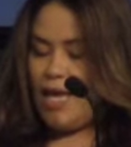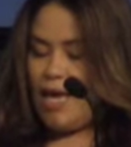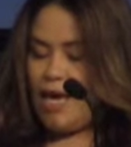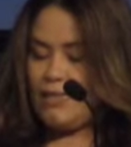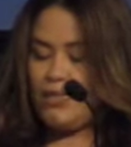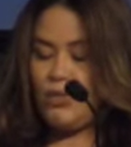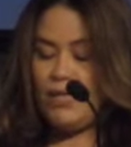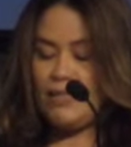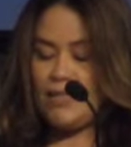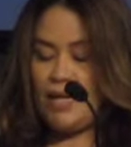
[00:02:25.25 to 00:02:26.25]
As soon
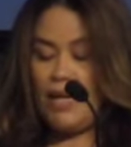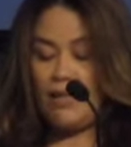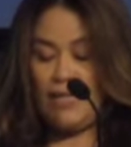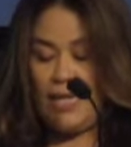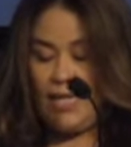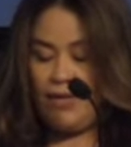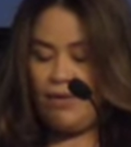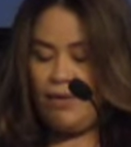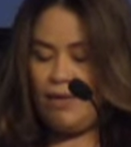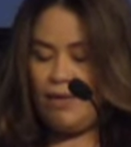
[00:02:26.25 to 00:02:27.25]
as I got
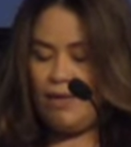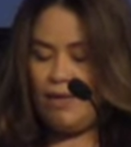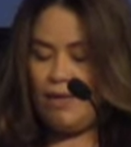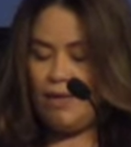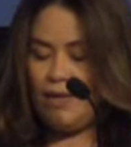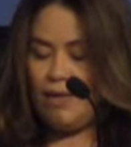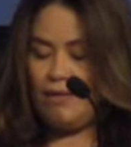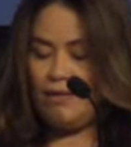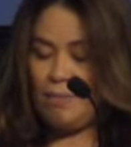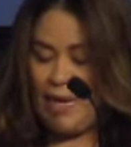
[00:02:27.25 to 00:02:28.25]
here
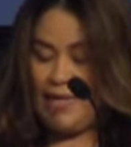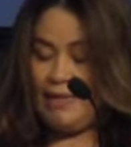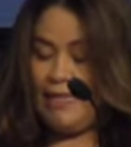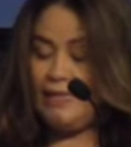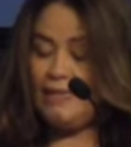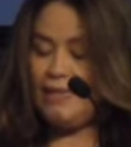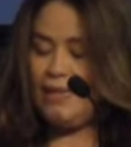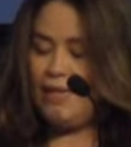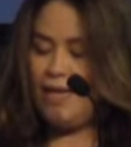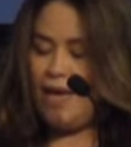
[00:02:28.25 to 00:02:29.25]
on the mainland,
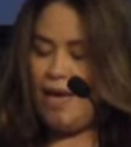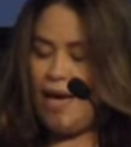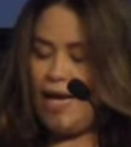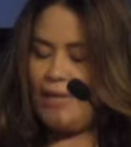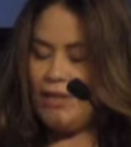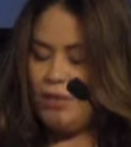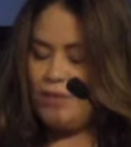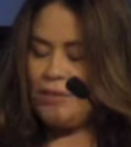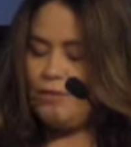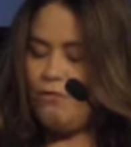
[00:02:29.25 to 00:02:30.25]
I
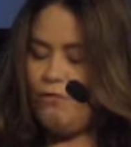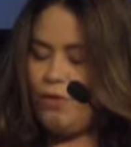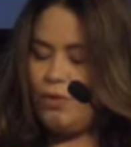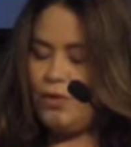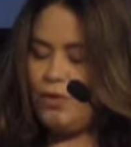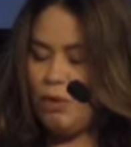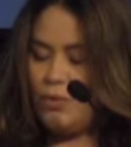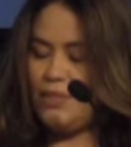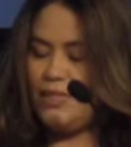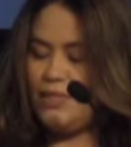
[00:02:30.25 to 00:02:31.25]
looked for the
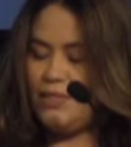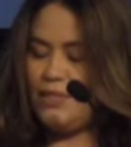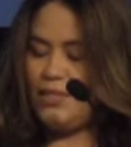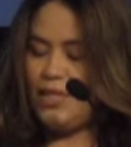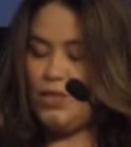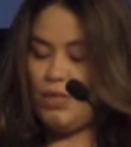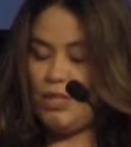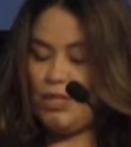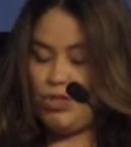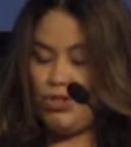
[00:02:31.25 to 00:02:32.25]
closest
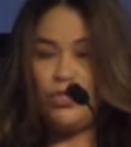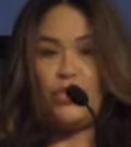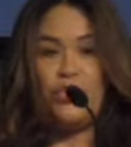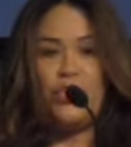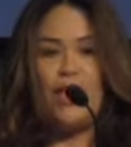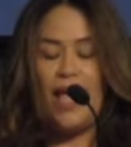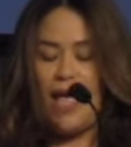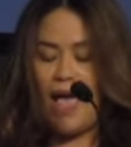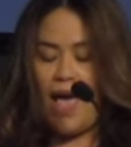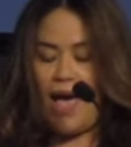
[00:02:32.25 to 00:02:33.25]
Unity church,
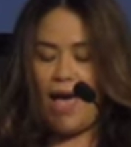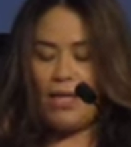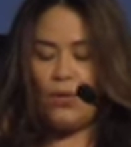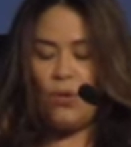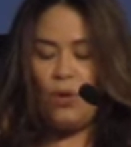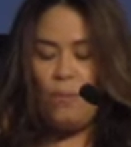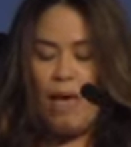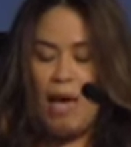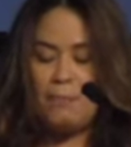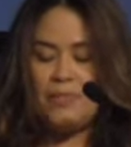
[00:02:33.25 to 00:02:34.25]
and Google
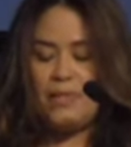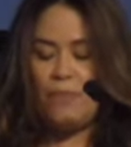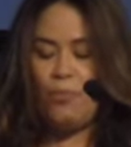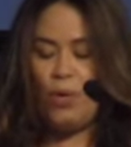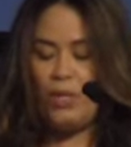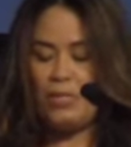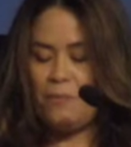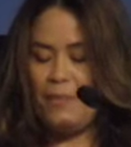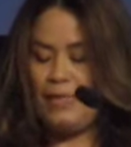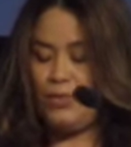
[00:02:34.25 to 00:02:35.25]
Maps point
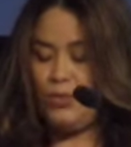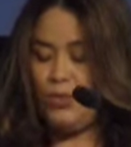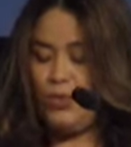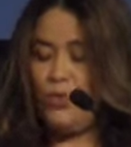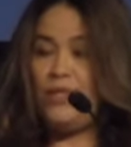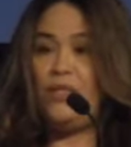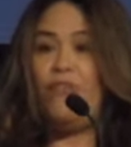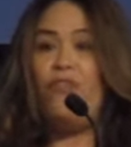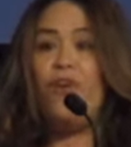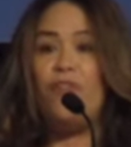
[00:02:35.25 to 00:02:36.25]
me to Unity
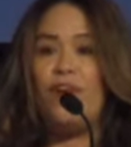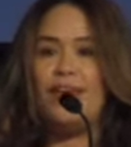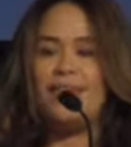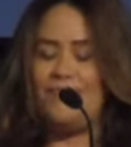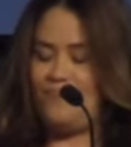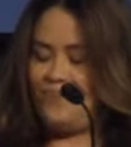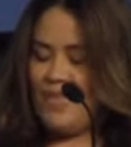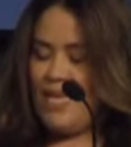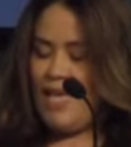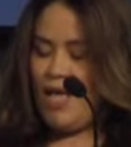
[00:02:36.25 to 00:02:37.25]
of Fairfax,
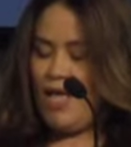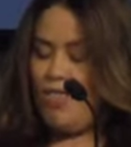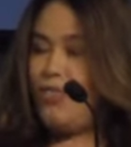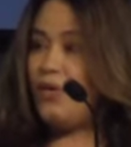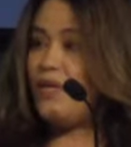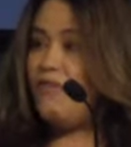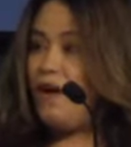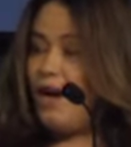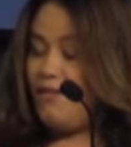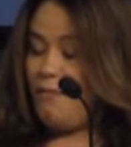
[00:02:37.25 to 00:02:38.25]

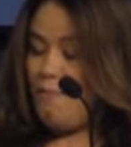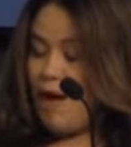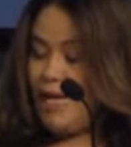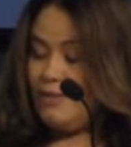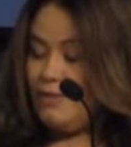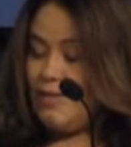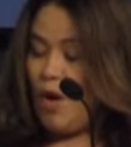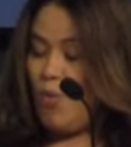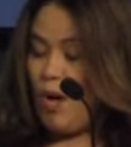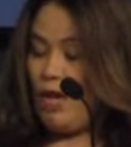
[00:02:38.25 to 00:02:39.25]
35 miles
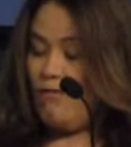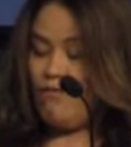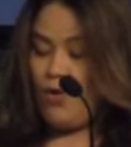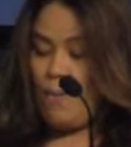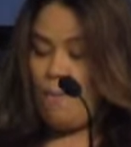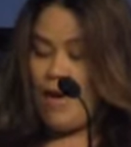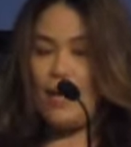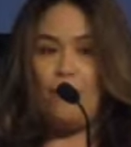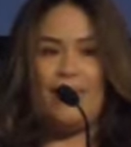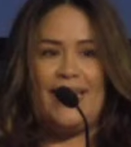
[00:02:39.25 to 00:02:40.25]
away from
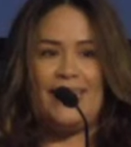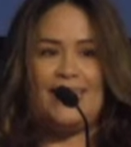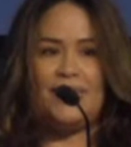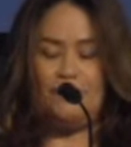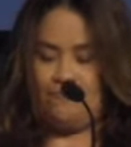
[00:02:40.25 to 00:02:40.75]
my place.